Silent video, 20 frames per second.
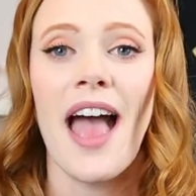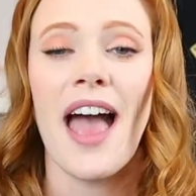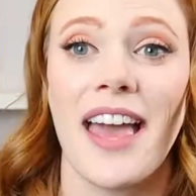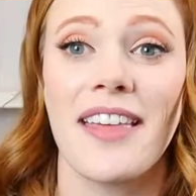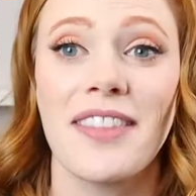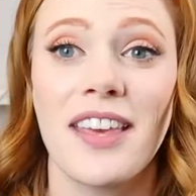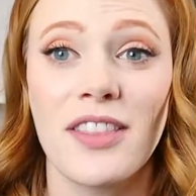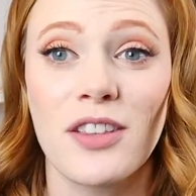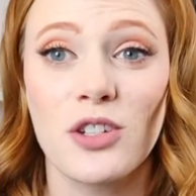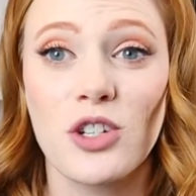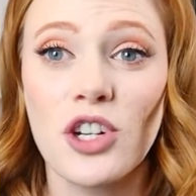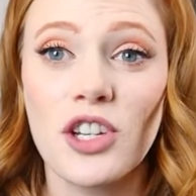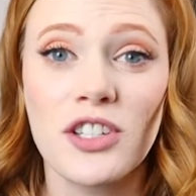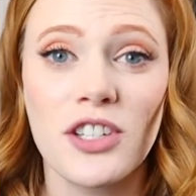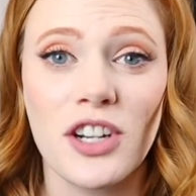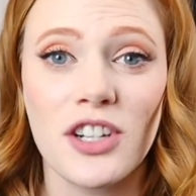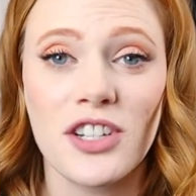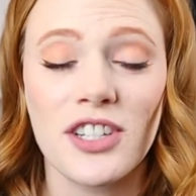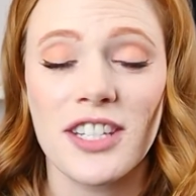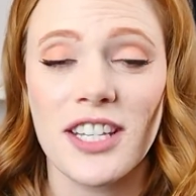And then the drill
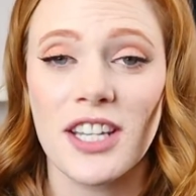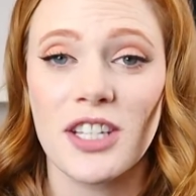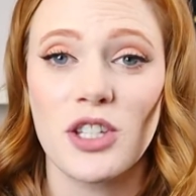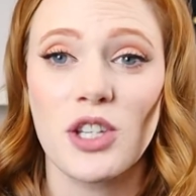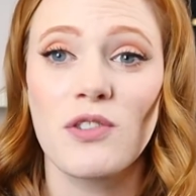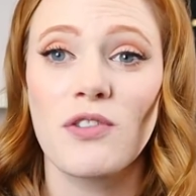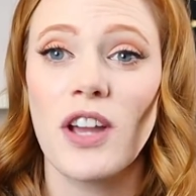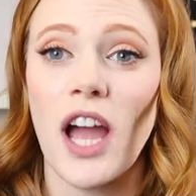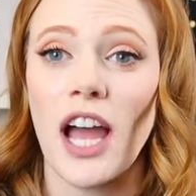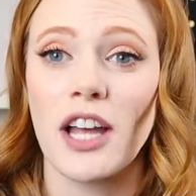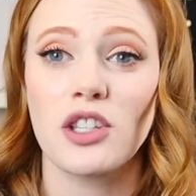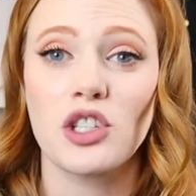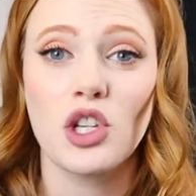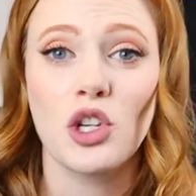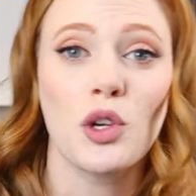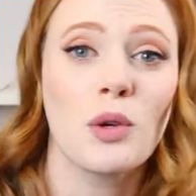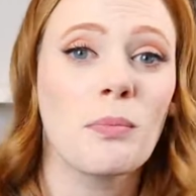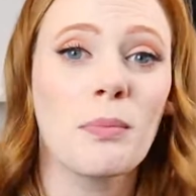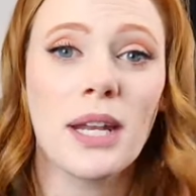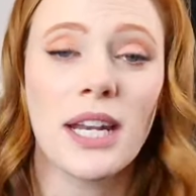sergeant says, "You've got
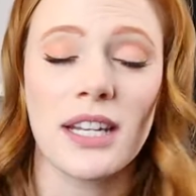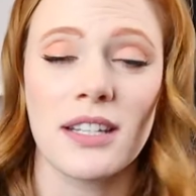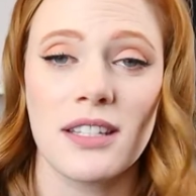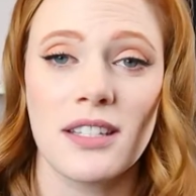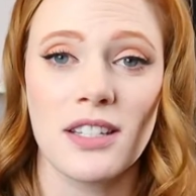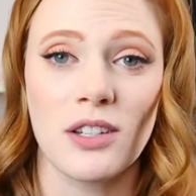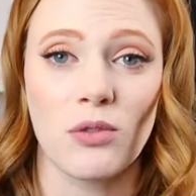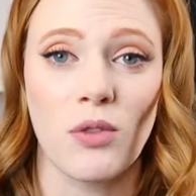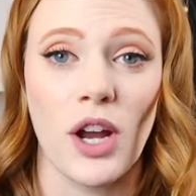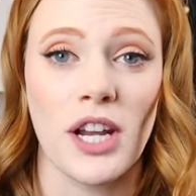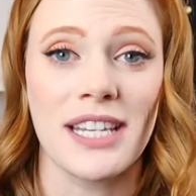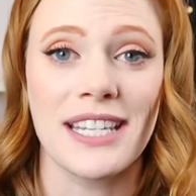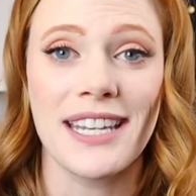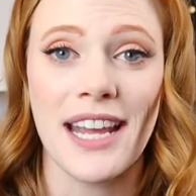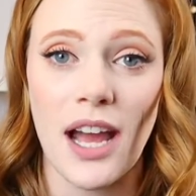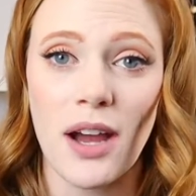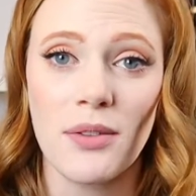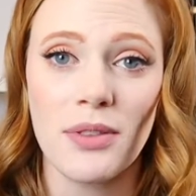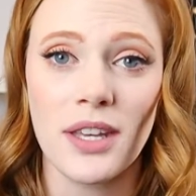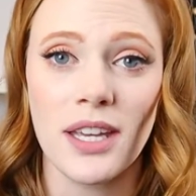2 minutes to run
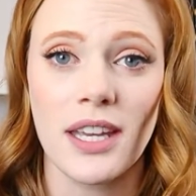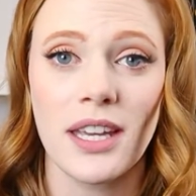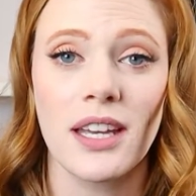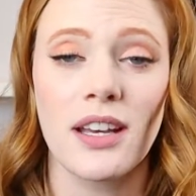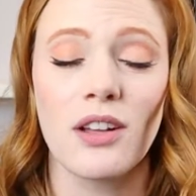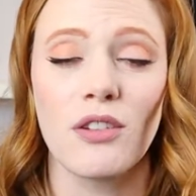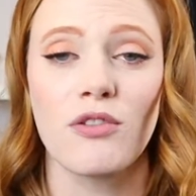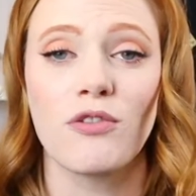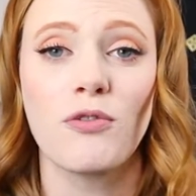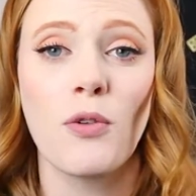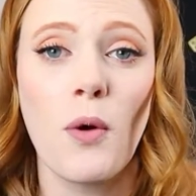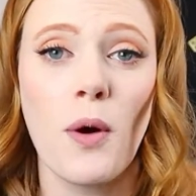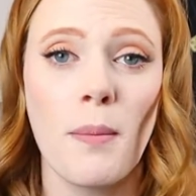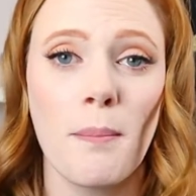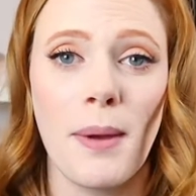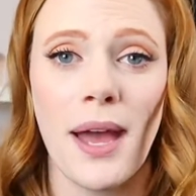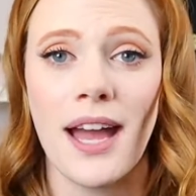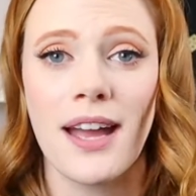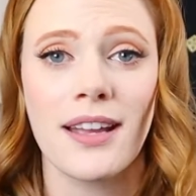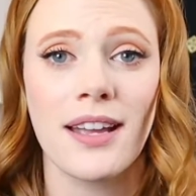down the hill,
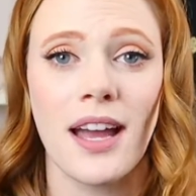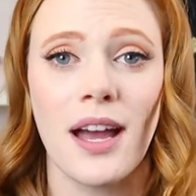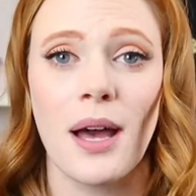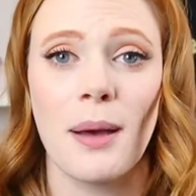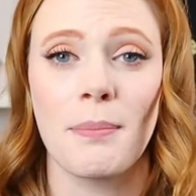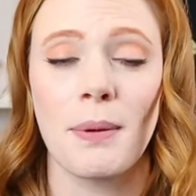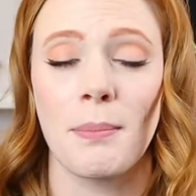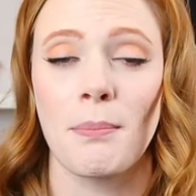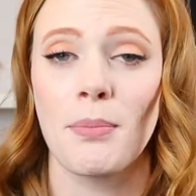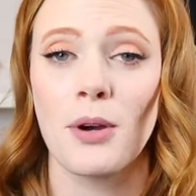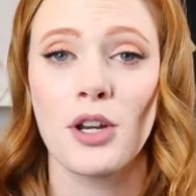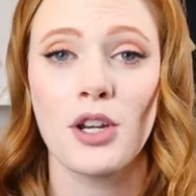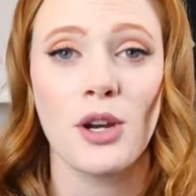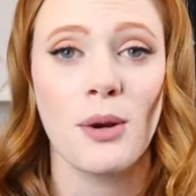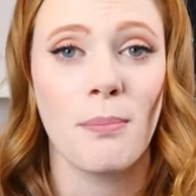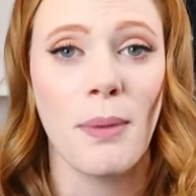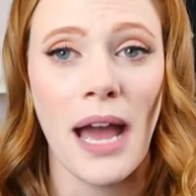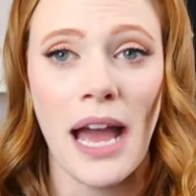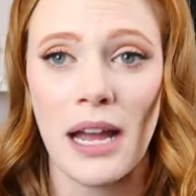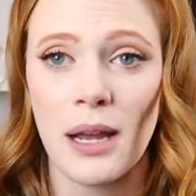form back up, and put
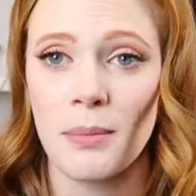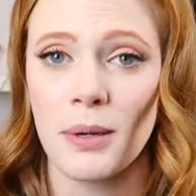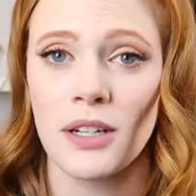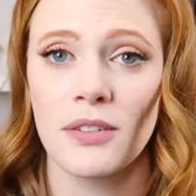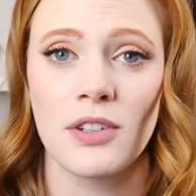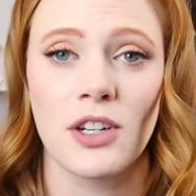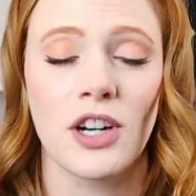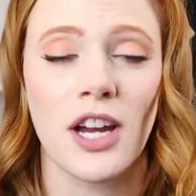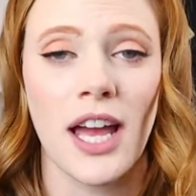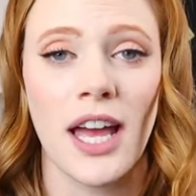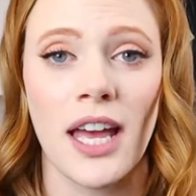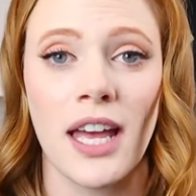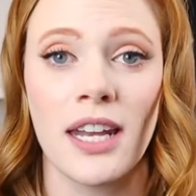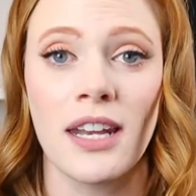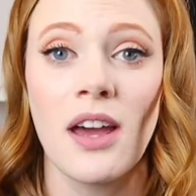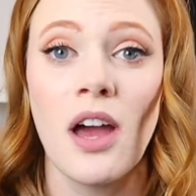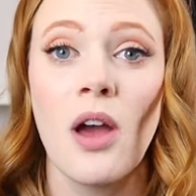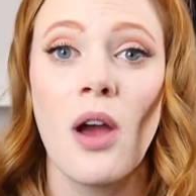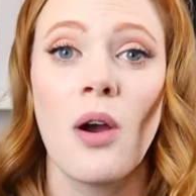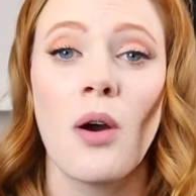your bag above your
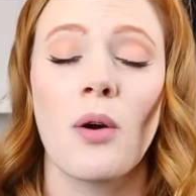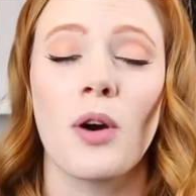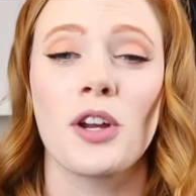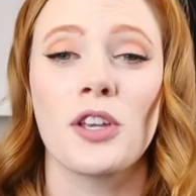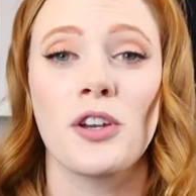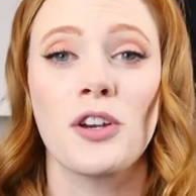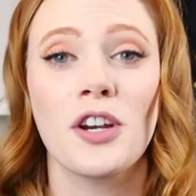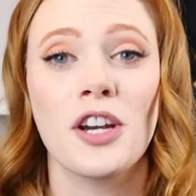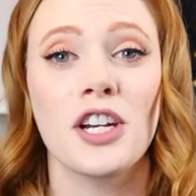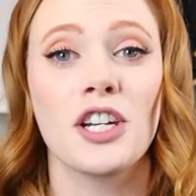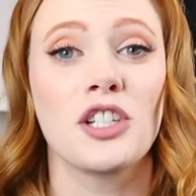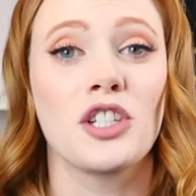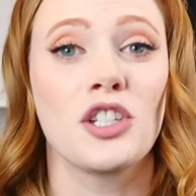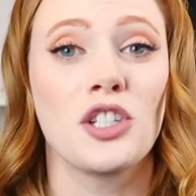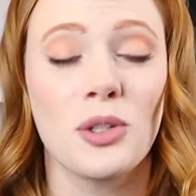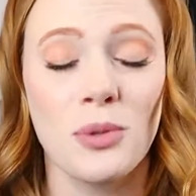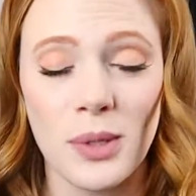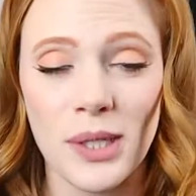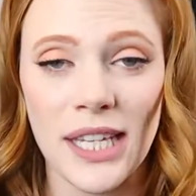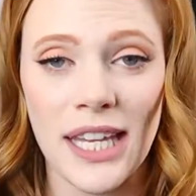head, or you're gonna
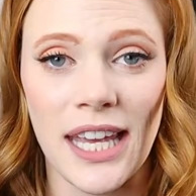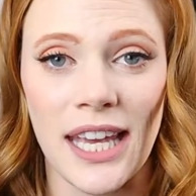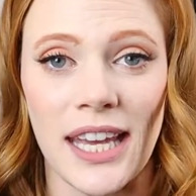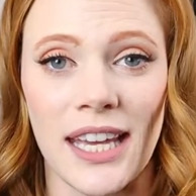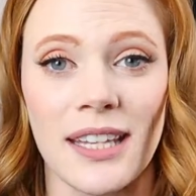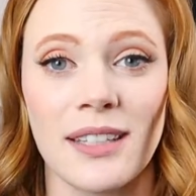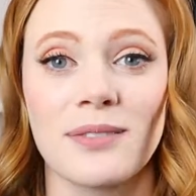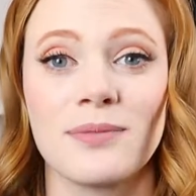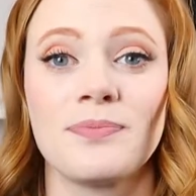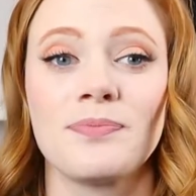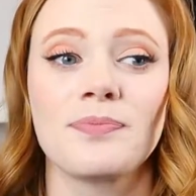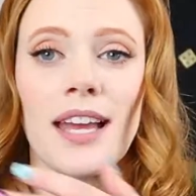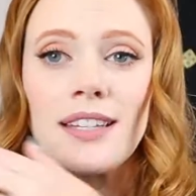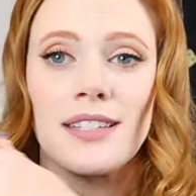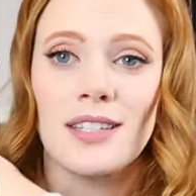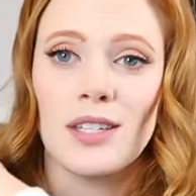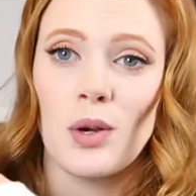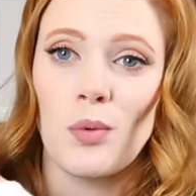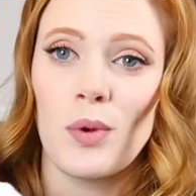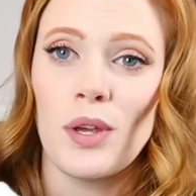do it again."
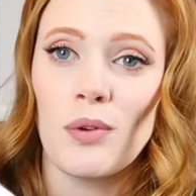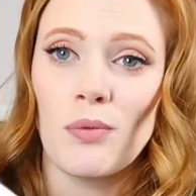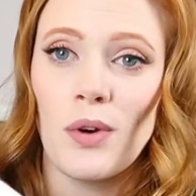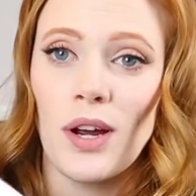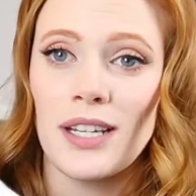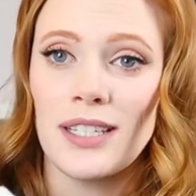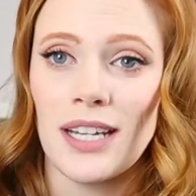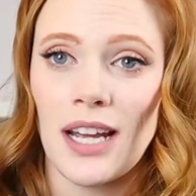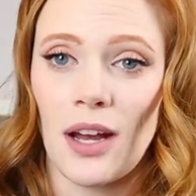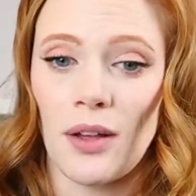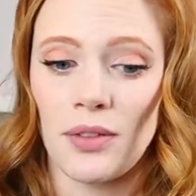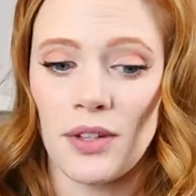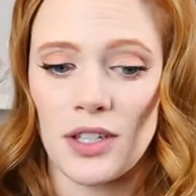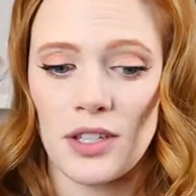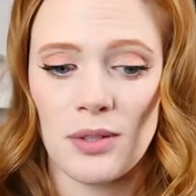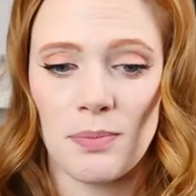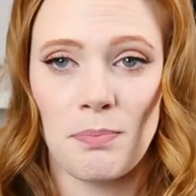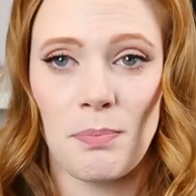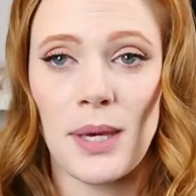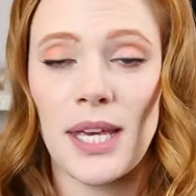And so we run down
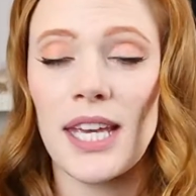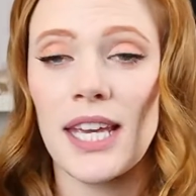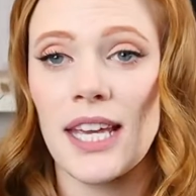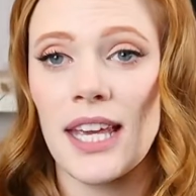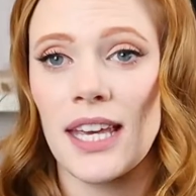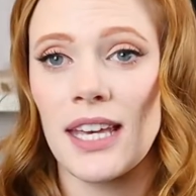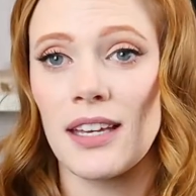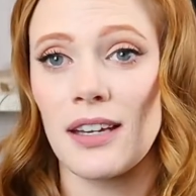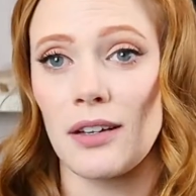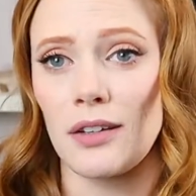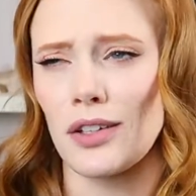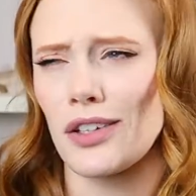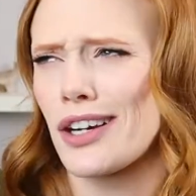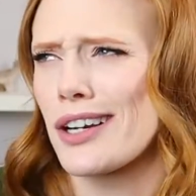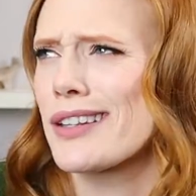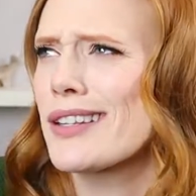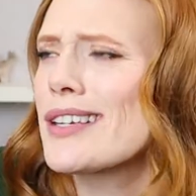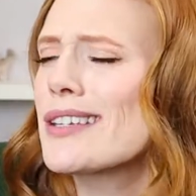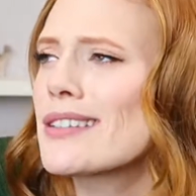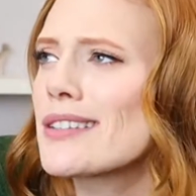this big hill, or
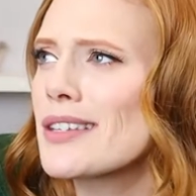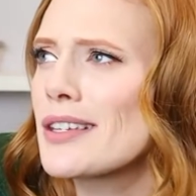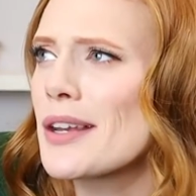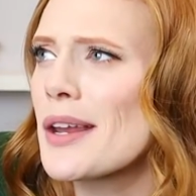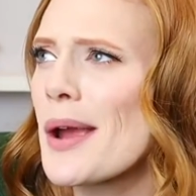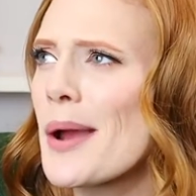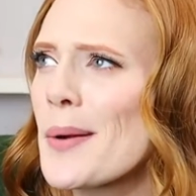at least,